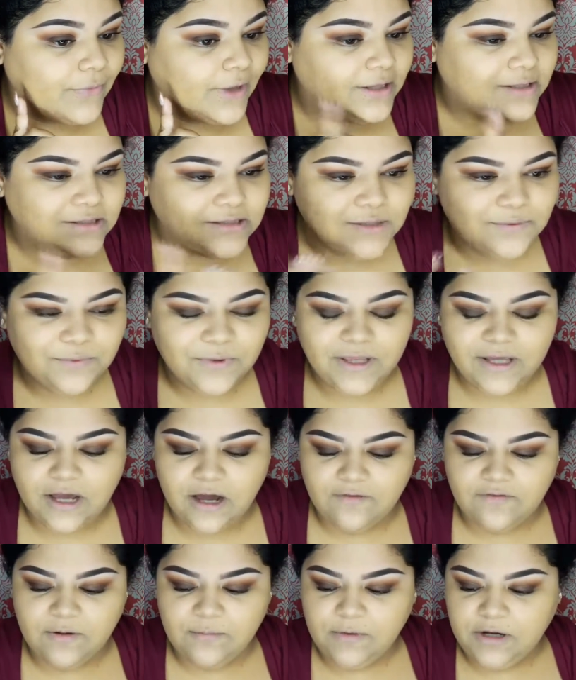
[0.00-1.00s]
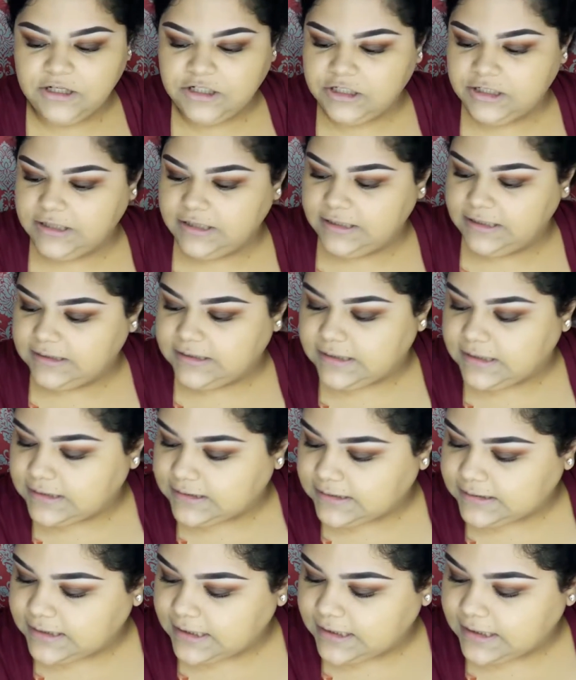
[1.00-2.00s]
It doesn't really cover much. It
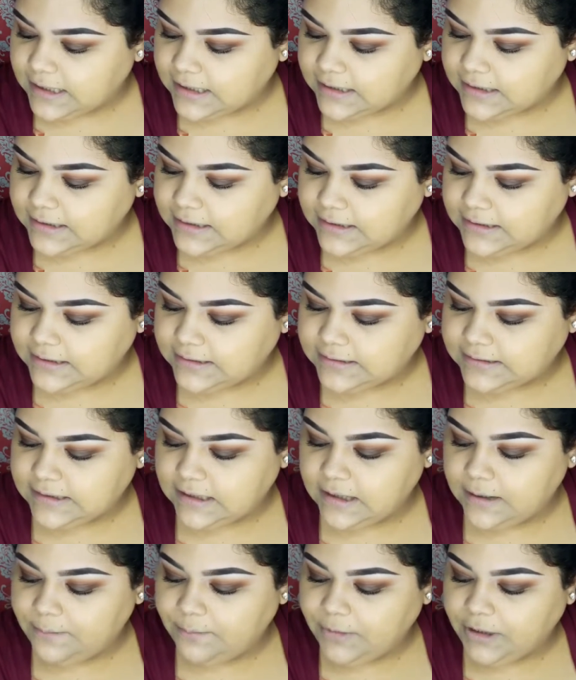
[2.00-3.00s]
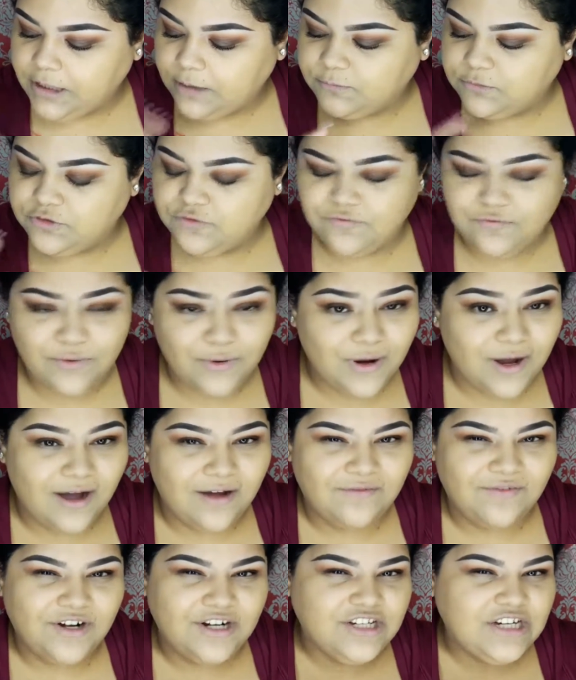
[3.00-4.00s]
does say that it is a medium to full
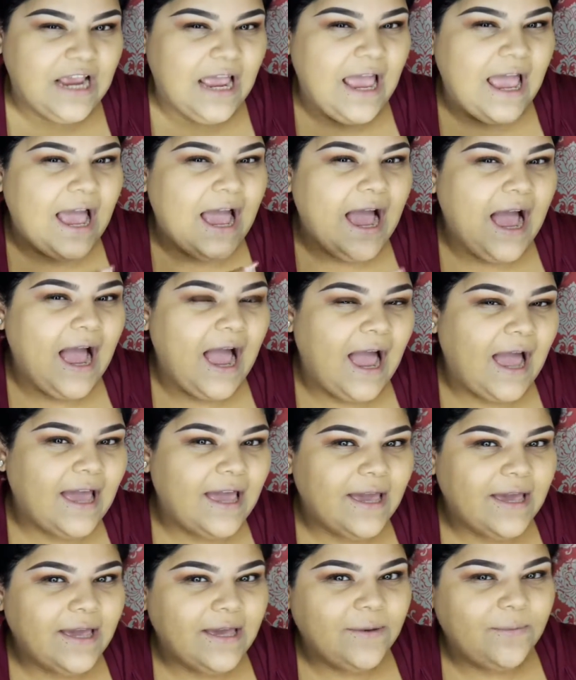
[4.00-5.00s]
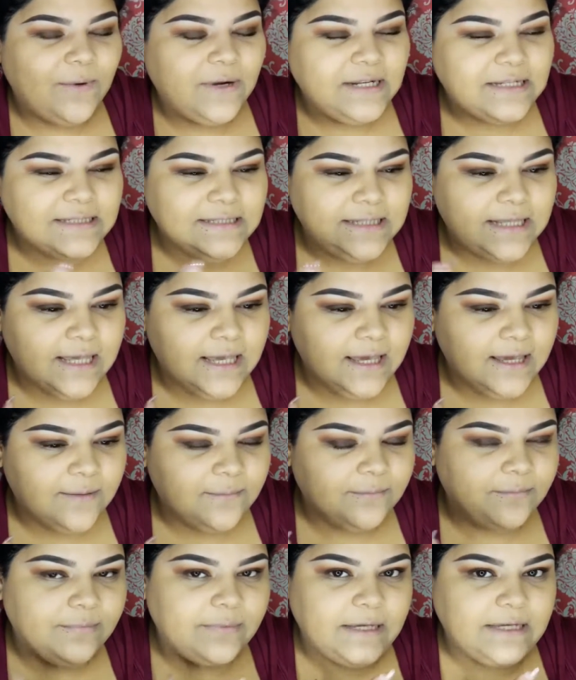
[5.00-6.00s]
coverage. I want to say,
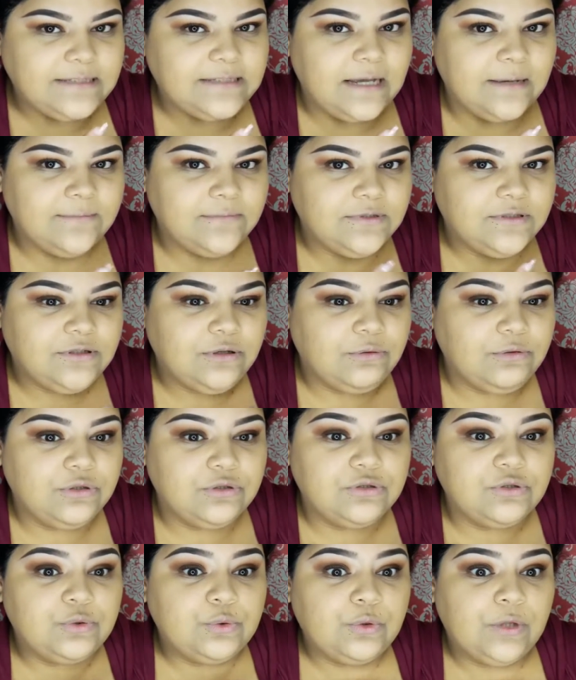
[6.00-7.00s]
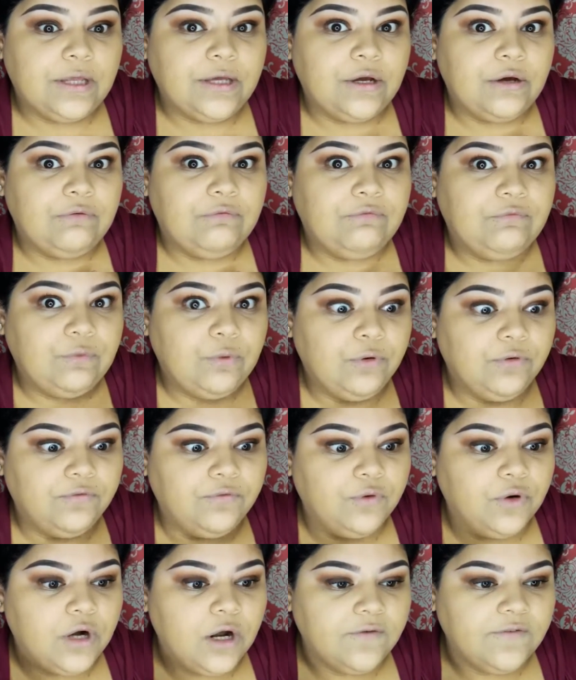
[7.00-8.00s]
because I'm so used to like a
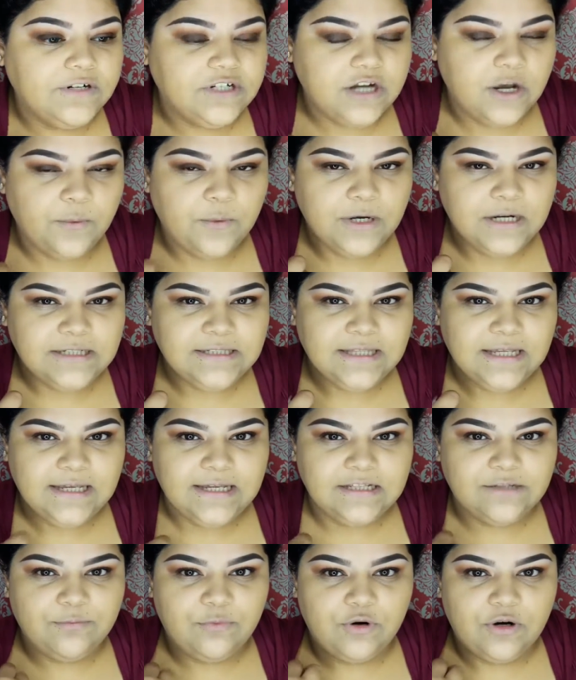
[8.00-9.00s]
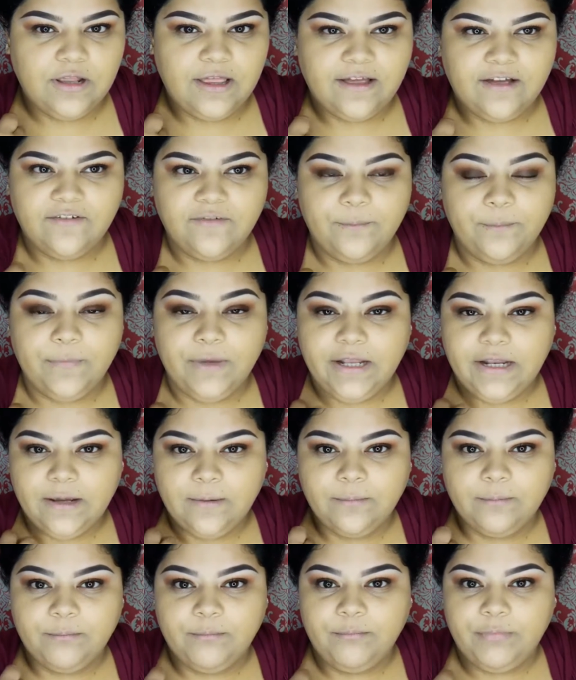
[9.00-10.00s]
full coverage, I want to say it's more like a
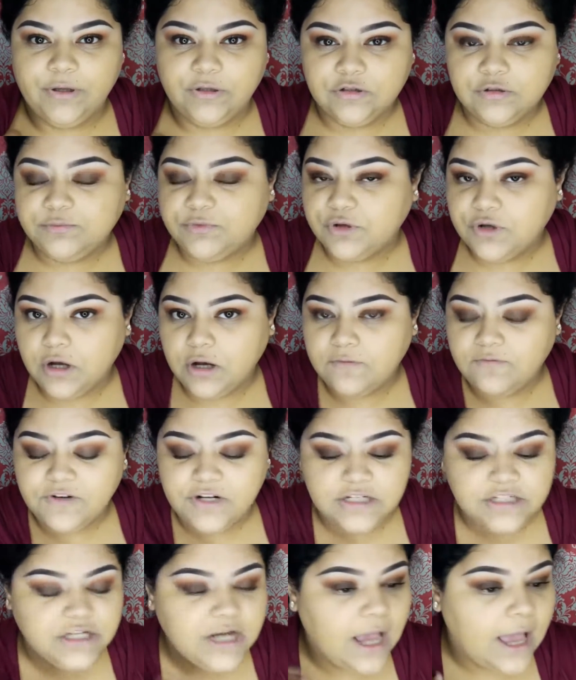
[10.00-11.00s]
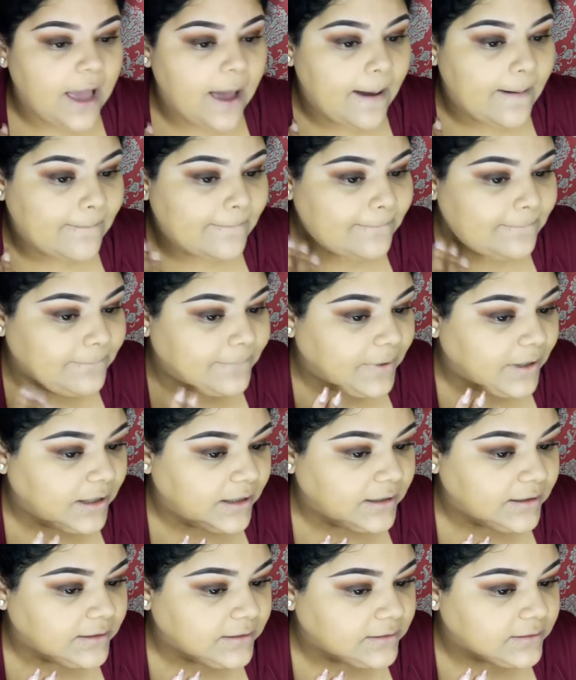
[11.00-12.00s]
medium buildable coverage,
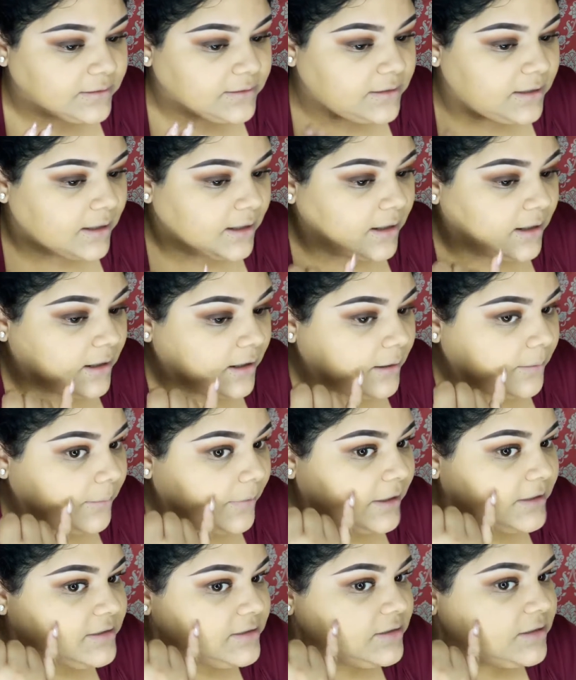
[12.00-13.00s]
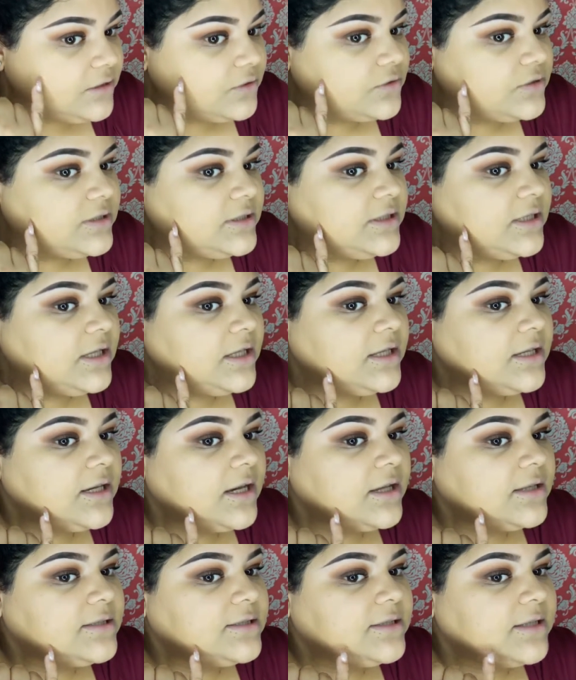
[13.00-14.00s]
but I still
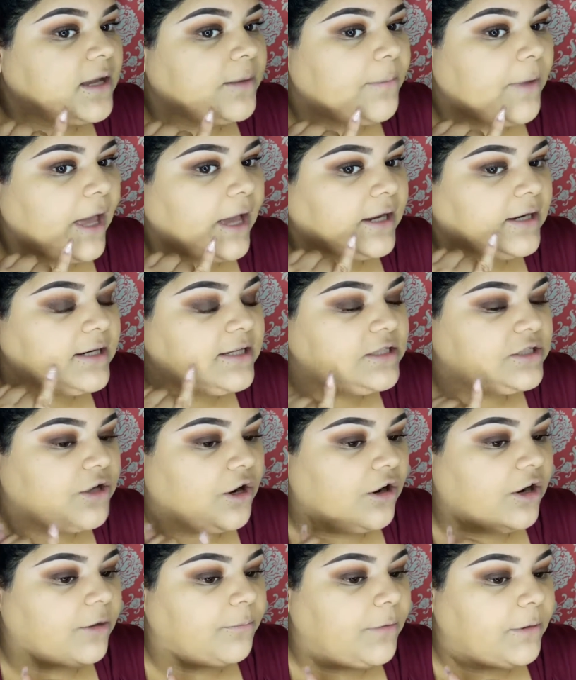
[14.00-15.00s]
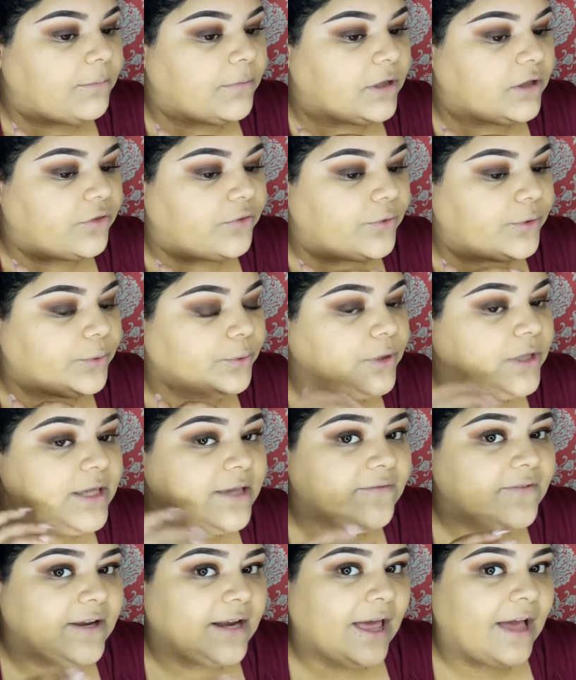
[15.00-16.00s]
see some acne scarring peeping through
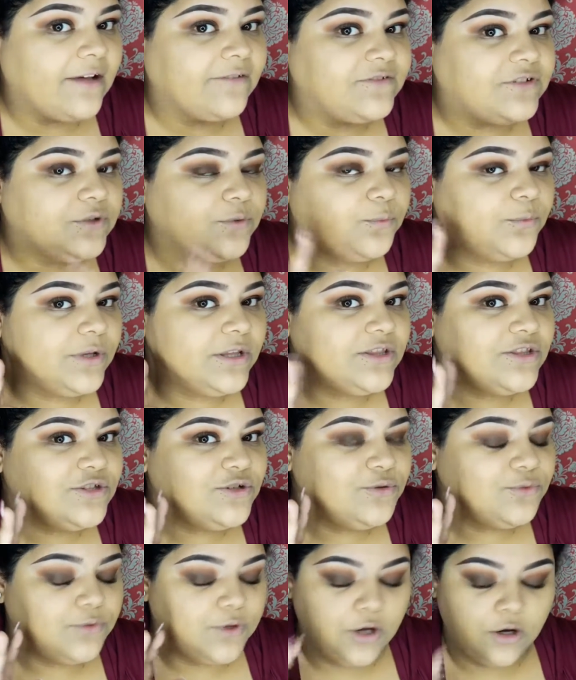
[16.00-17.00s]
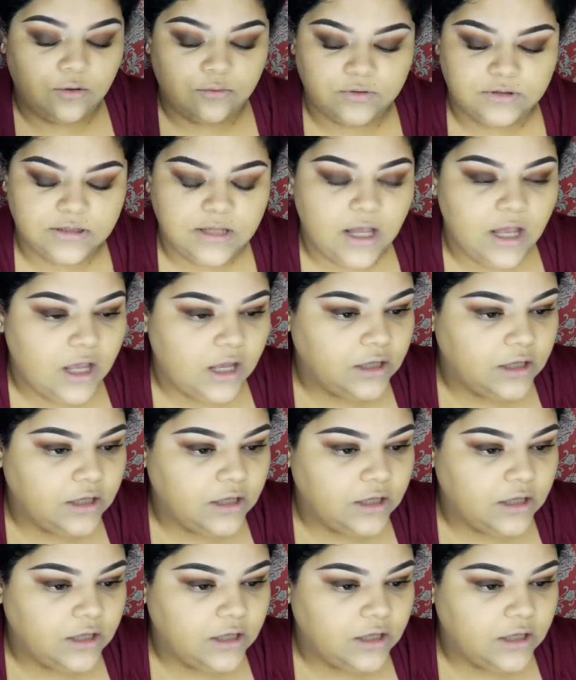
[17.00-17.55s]
even after with 2 coats.